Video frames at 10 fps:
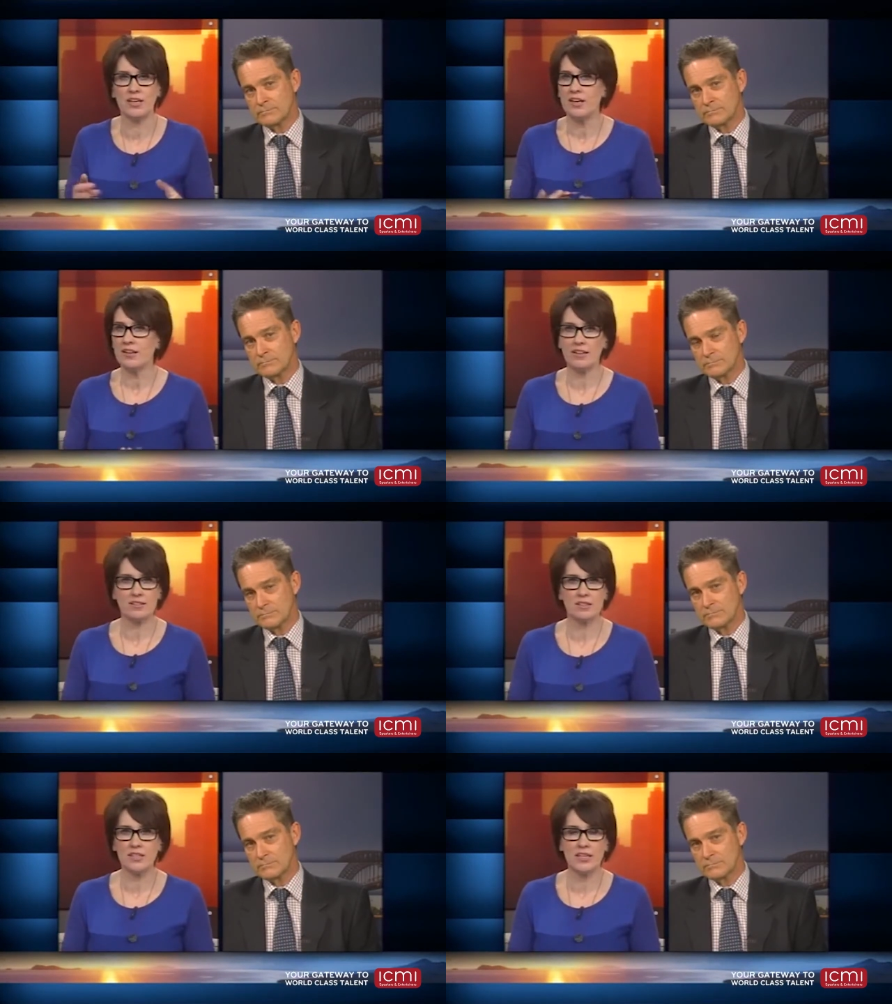Speaker 1: That's
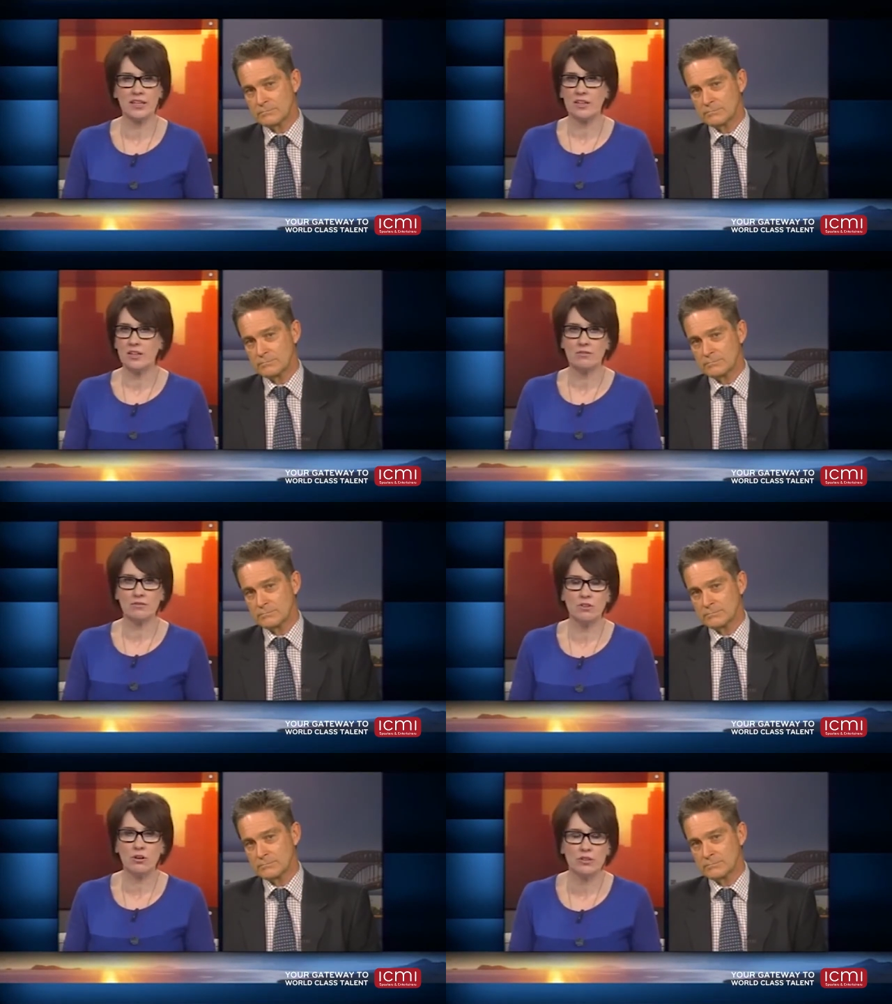clearly
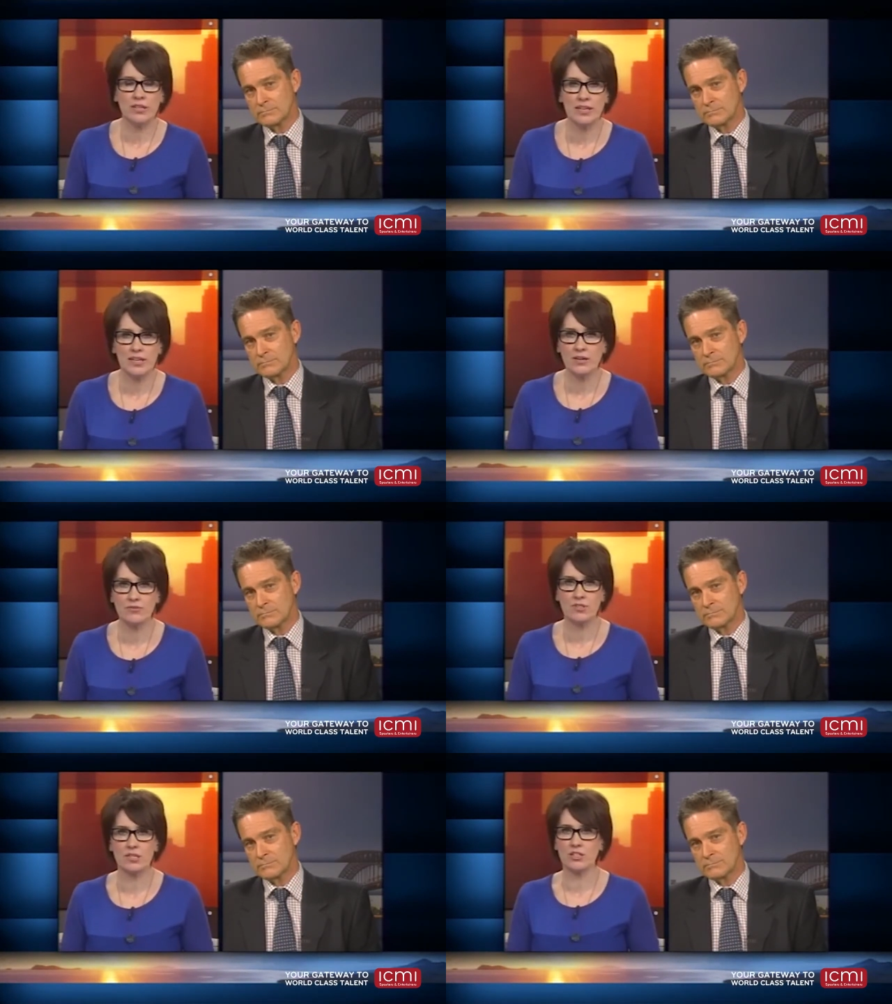not nearly enough
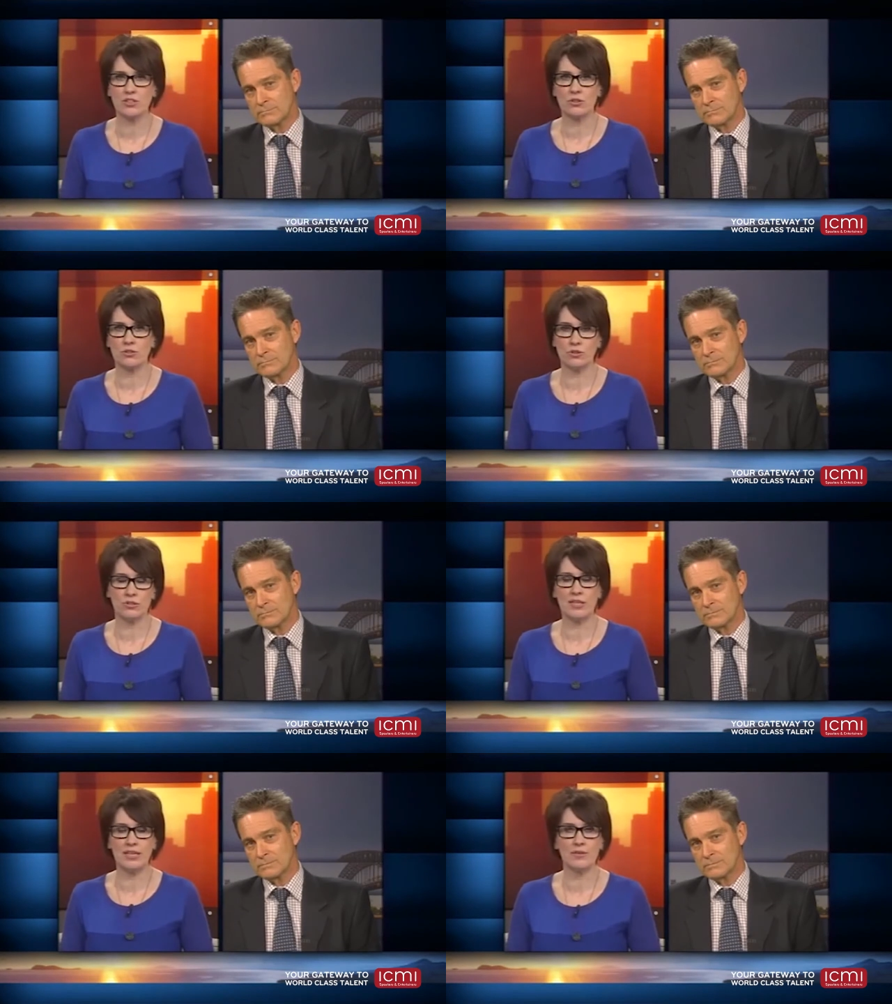discussion or not
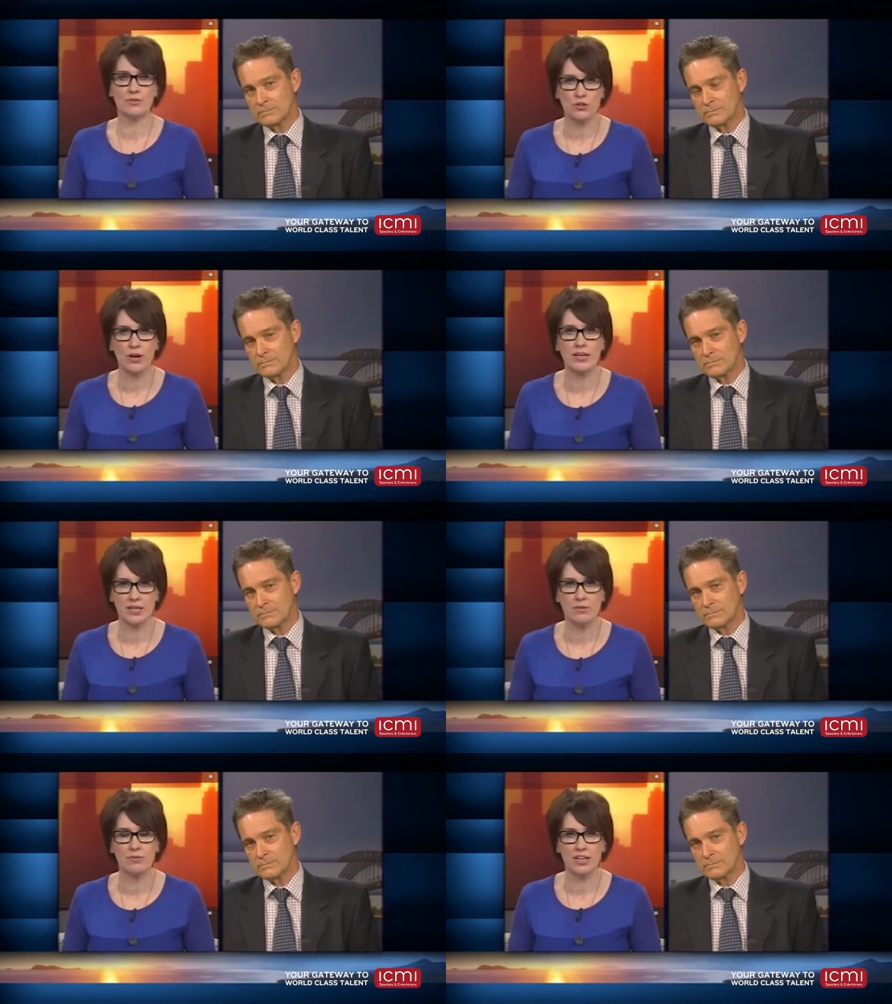nearly enough training
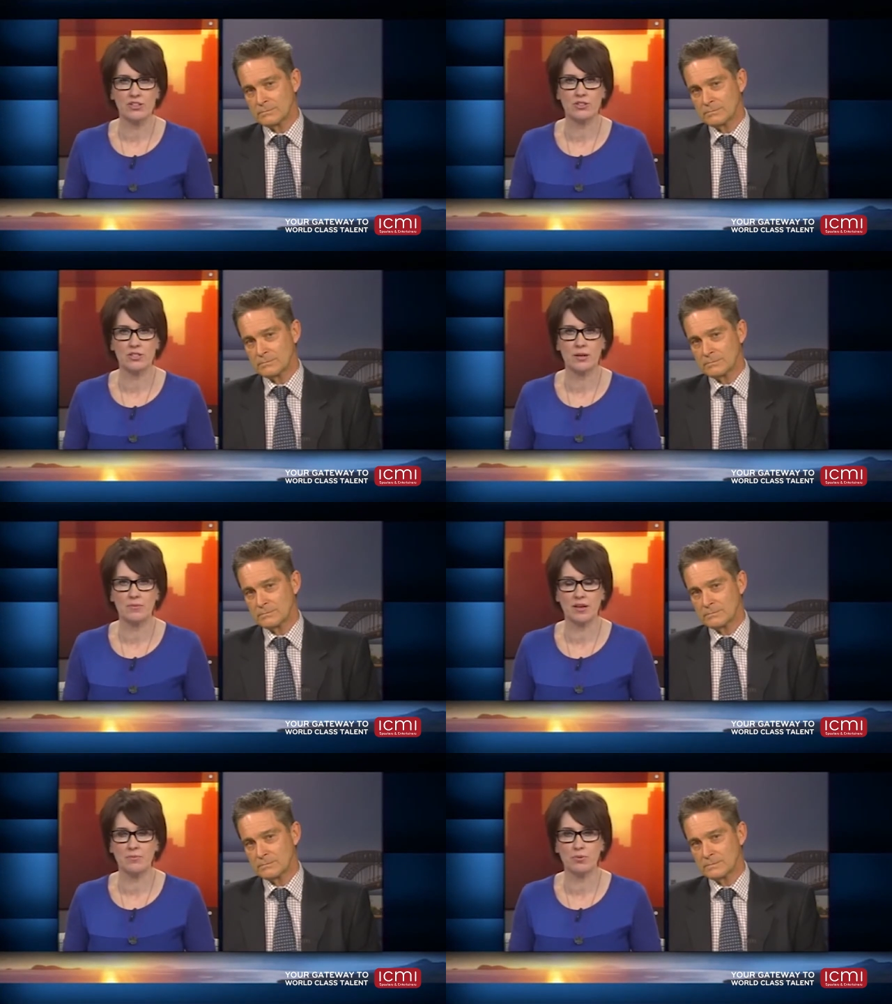in relation to that,
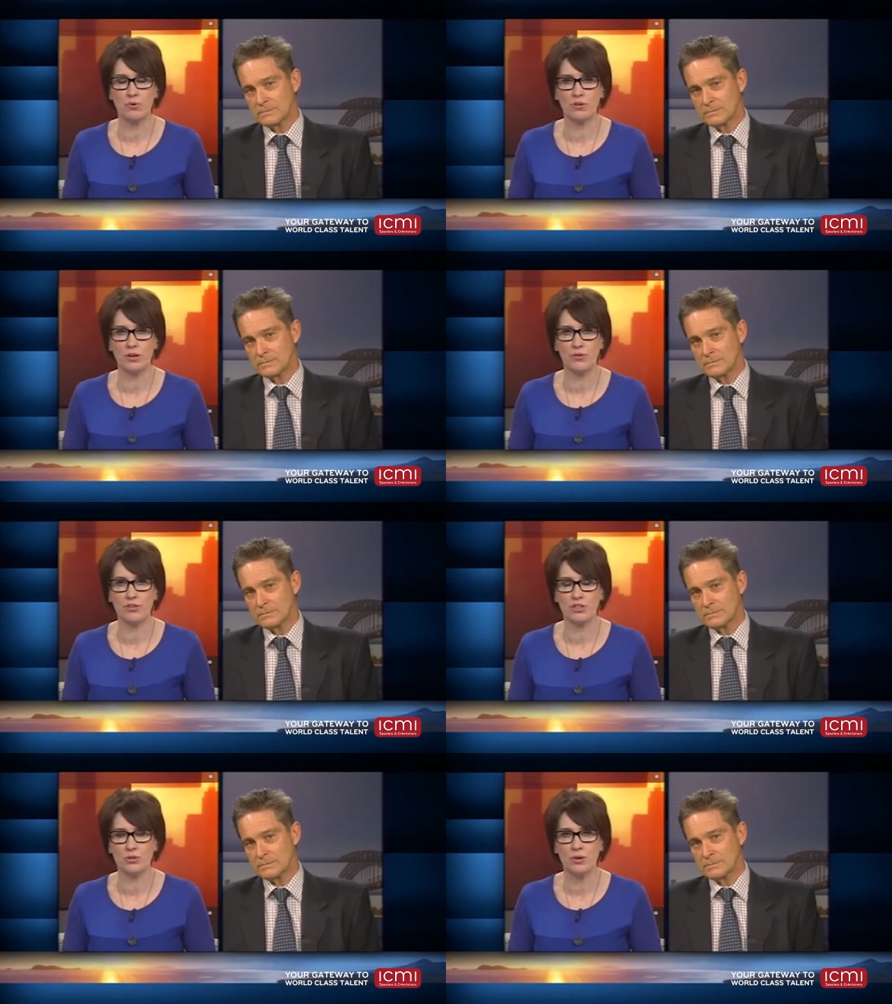that important health
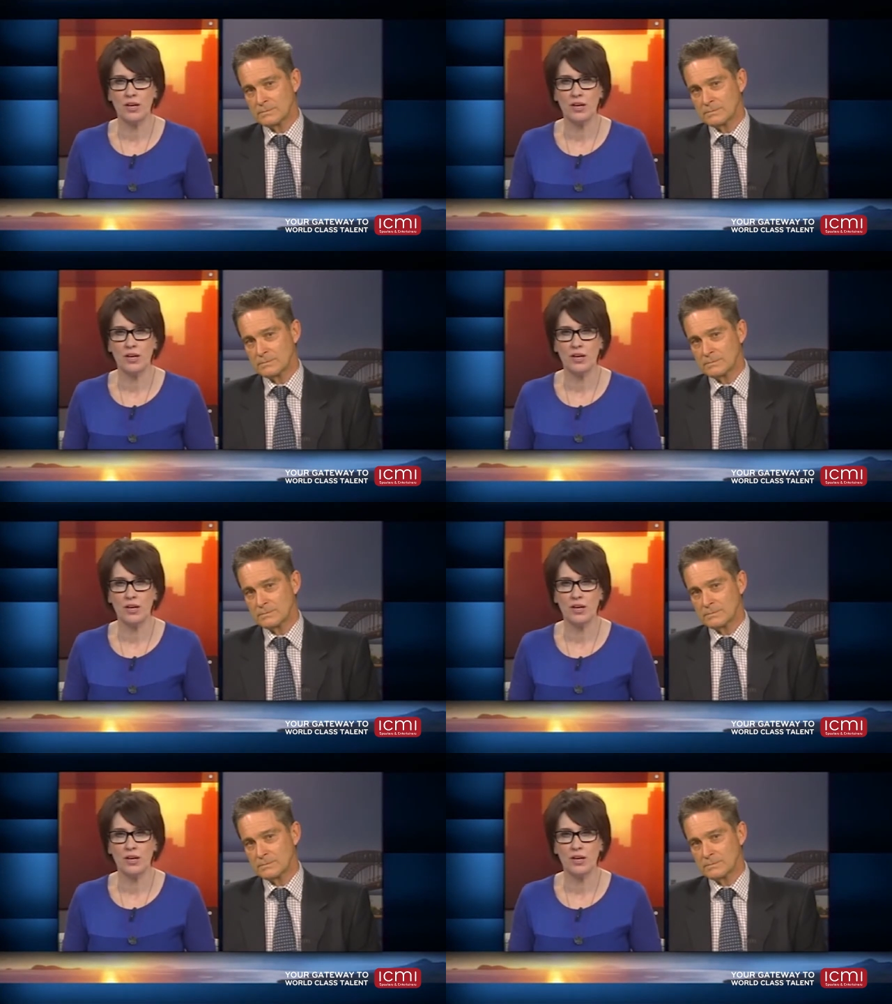issue.